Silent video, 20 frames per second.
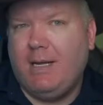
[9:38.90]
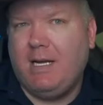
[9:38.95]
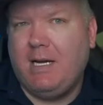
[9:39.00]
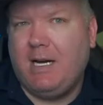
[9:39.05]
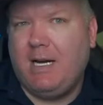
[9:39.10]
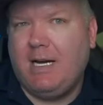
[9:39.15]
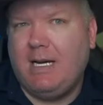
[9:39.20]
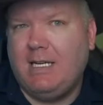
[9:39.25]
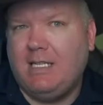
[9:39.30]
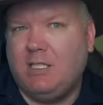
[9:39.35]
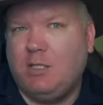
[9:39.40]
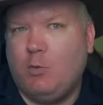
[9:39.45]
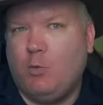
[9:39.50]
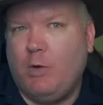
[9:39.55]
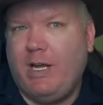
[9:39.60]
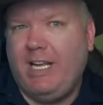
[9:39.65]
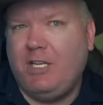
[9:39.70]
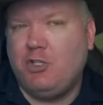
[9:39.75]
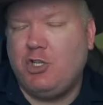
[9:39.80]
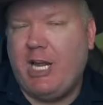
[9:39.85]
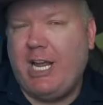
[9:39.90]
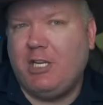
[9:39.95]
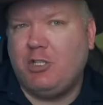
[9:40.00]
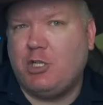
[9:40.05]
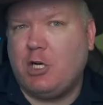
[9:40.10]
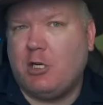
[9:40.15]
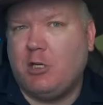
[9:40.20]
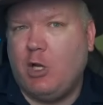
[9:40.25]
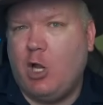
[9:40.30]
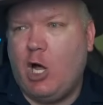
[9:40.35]
because we
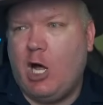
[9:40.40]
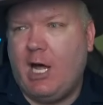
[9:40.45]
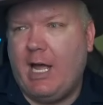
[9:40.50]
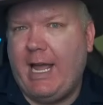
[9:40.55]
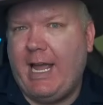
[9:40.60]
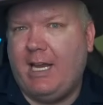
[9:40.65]
changed our law.